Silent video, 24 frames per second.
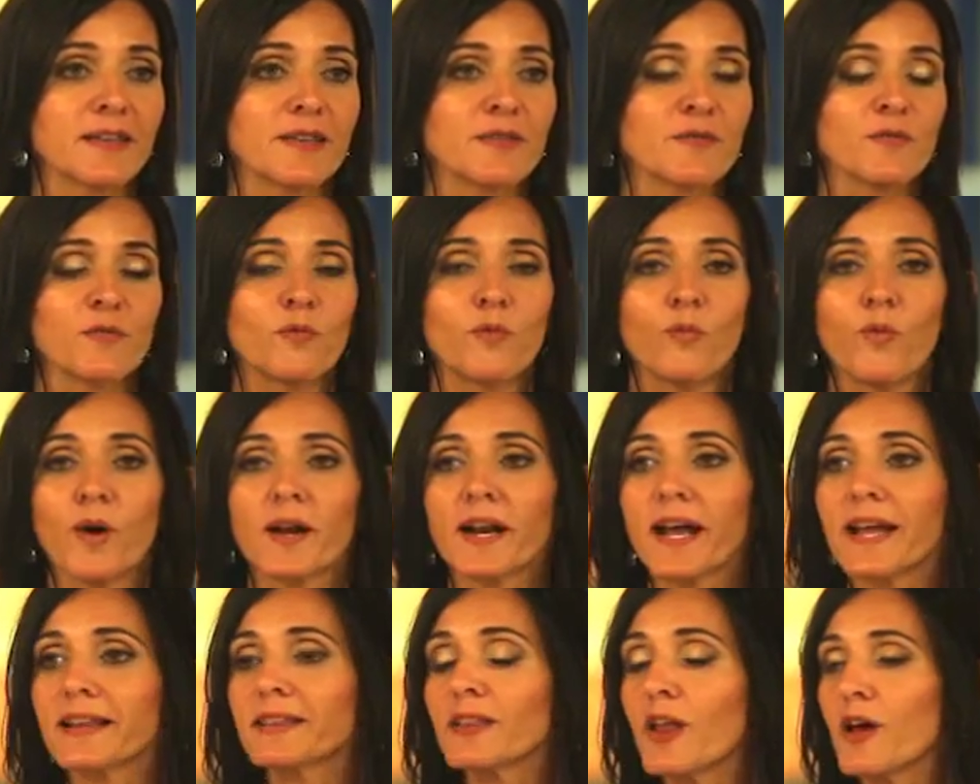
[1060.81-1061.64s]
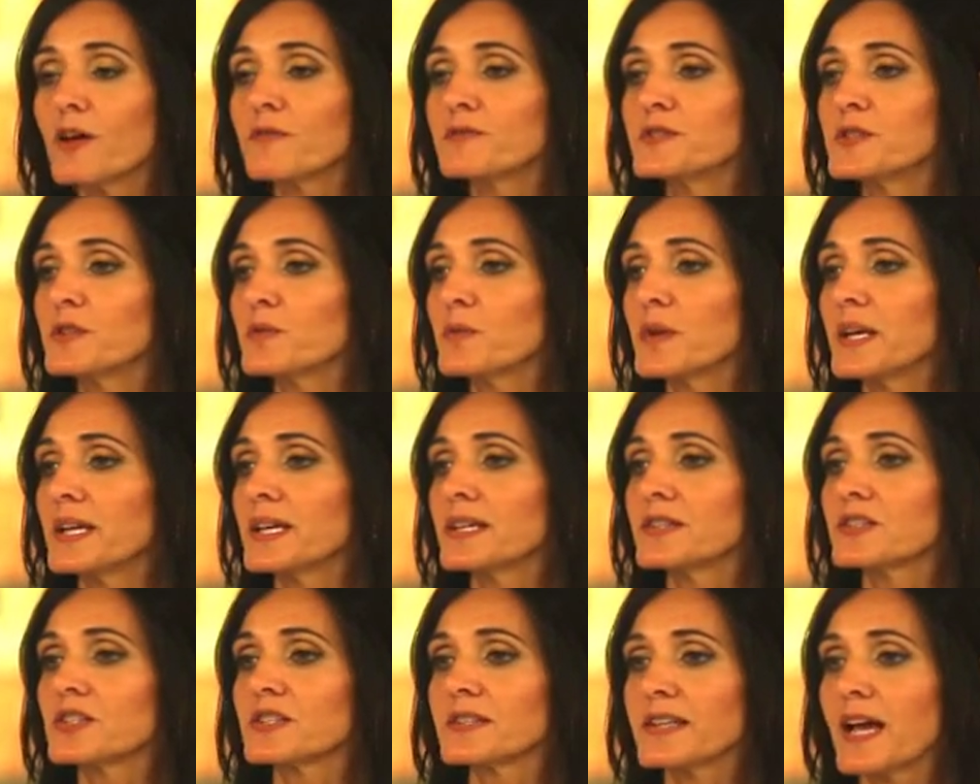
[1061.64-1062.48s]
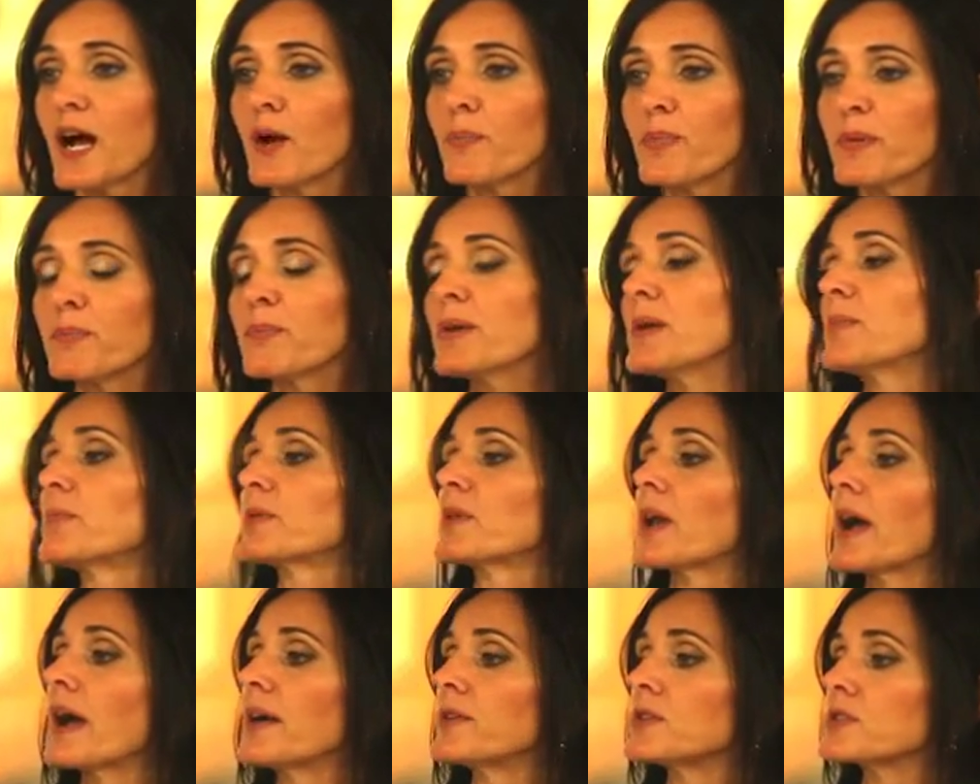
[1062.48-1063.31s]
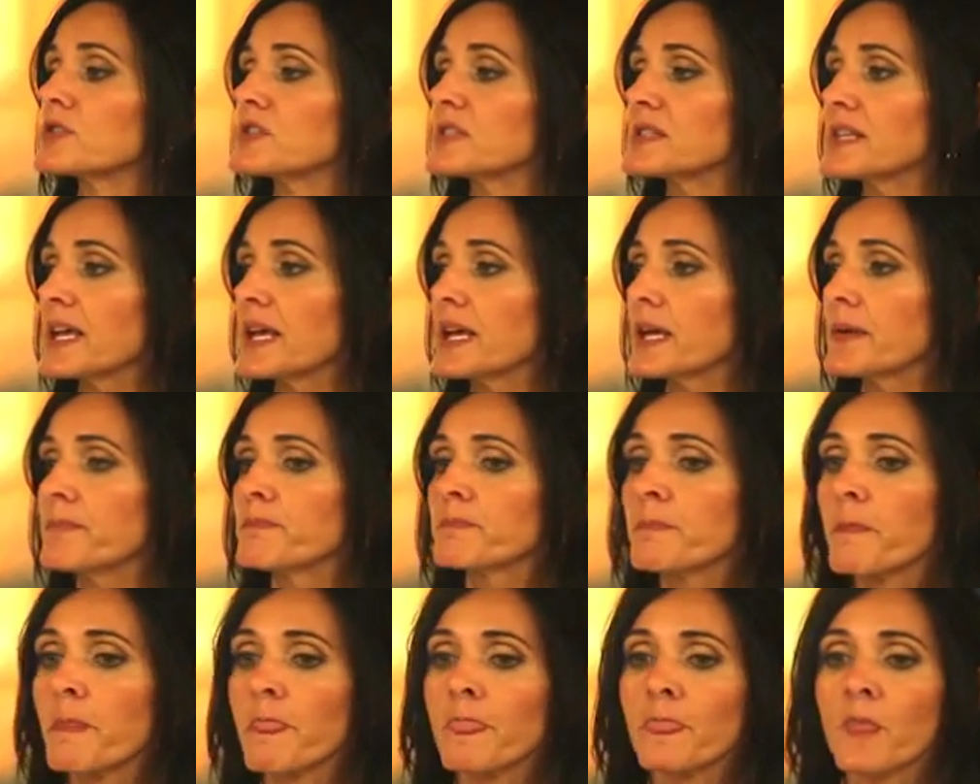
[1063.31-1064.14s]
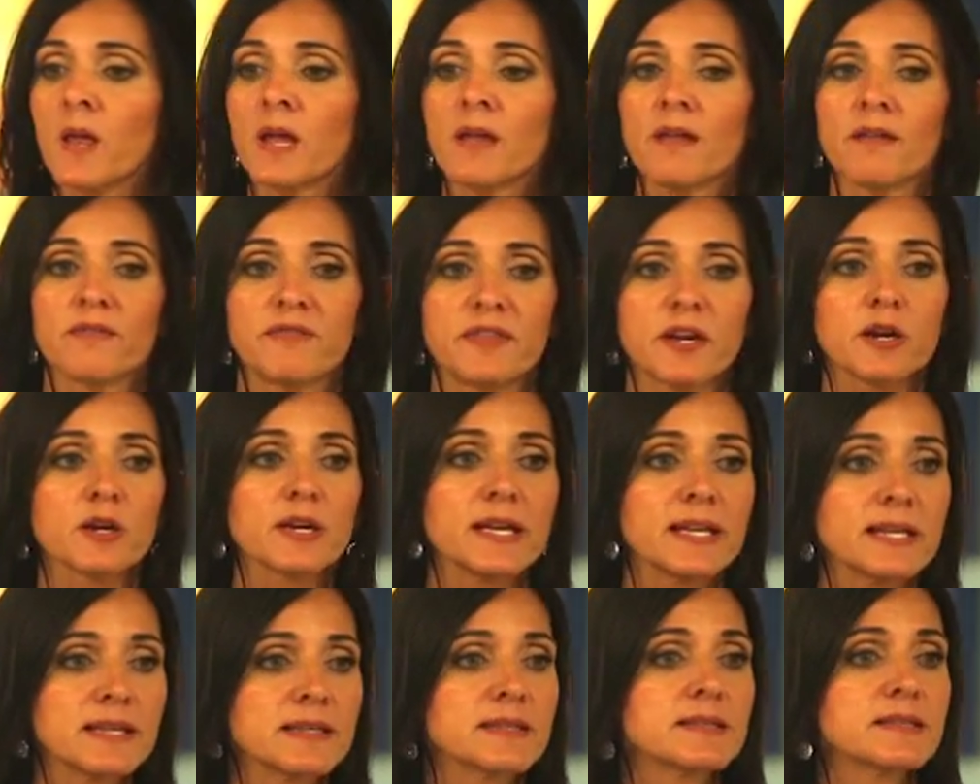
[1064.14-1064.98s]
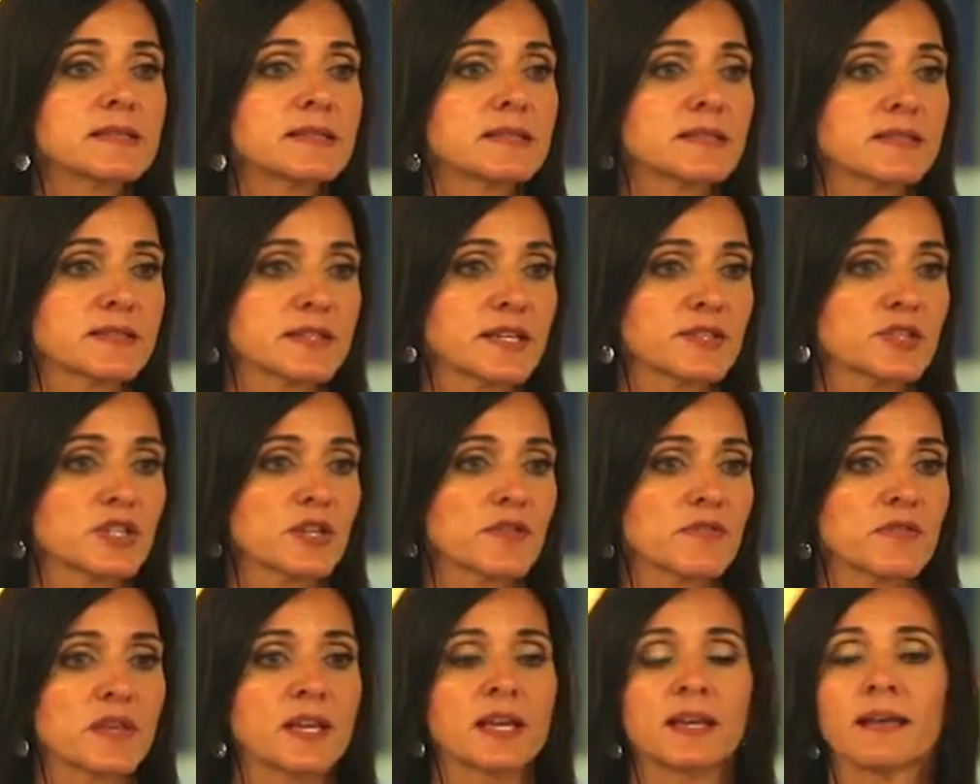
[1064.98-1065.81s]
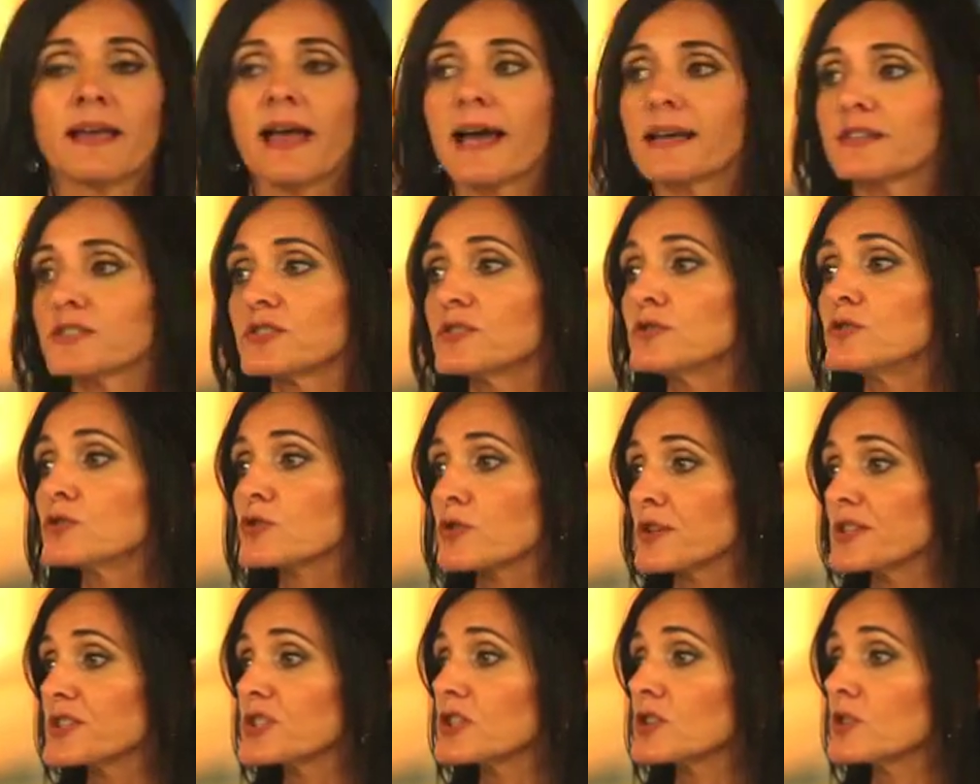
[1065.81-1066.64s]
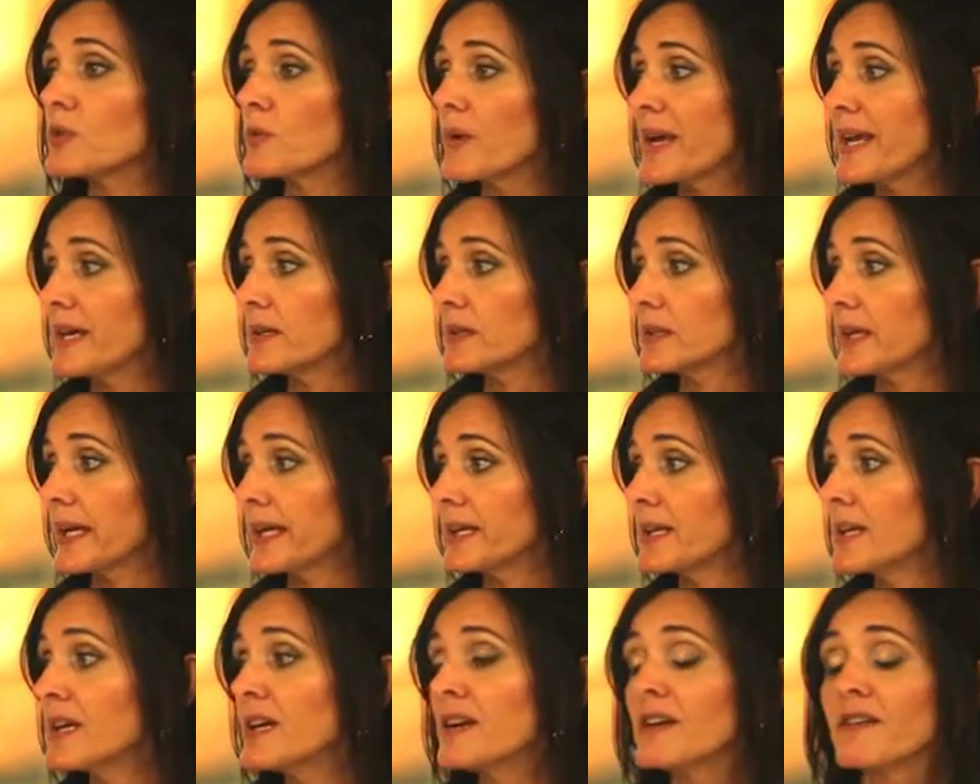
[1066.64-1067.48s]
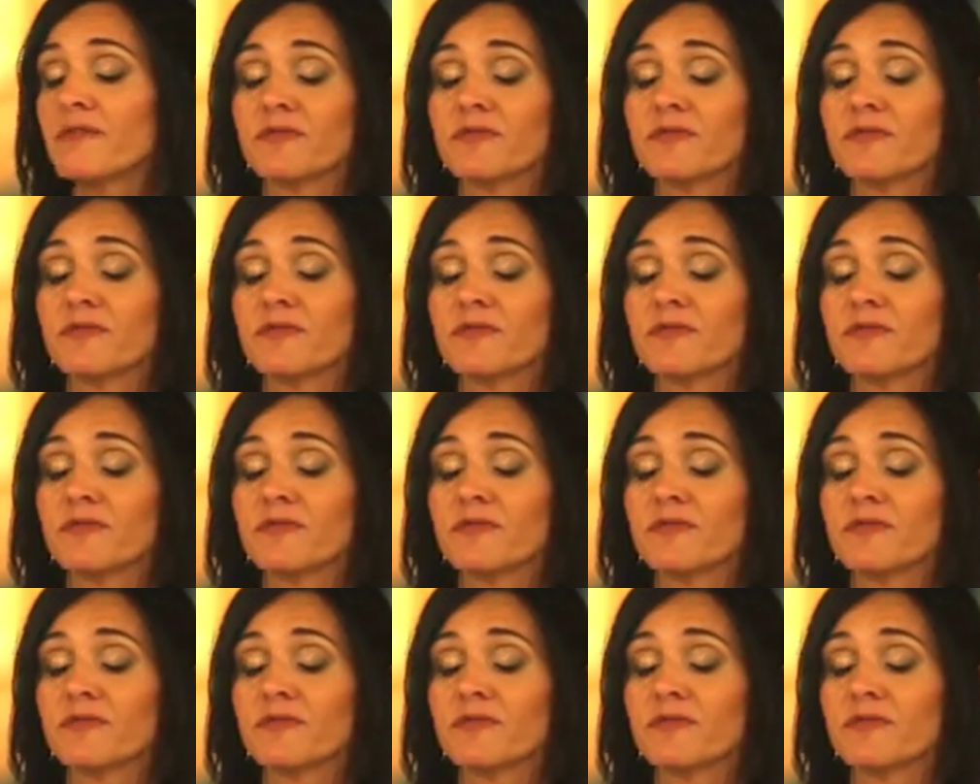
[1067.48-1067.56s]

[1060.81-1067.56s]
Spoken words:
What I love doing is just helping people to understand there is such a thing as nutritional healing.